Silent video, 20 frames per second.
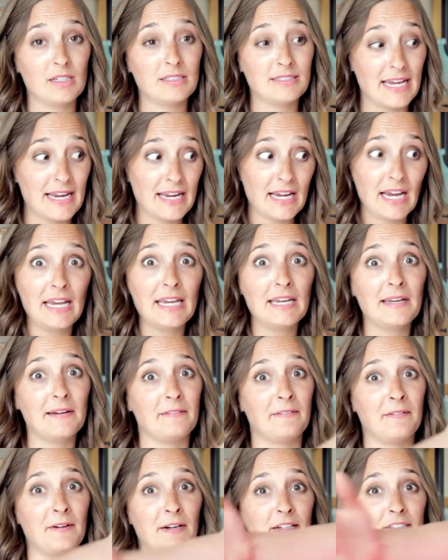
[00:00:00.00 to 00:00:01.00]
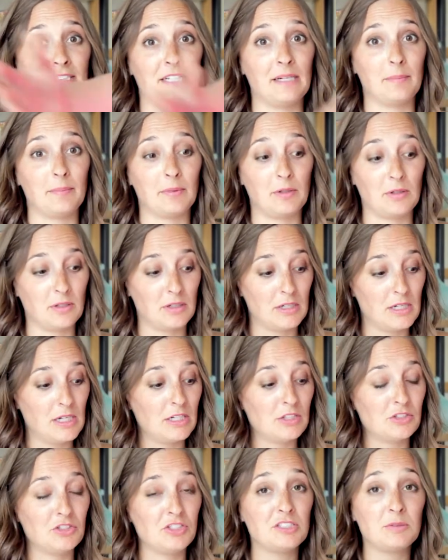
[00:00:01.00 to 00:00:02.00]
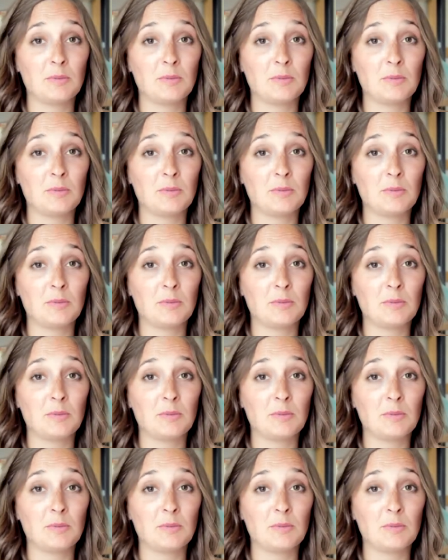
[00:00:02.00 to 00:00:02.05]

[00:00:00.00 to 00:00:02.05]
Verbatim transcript: Take Aida for an example. She's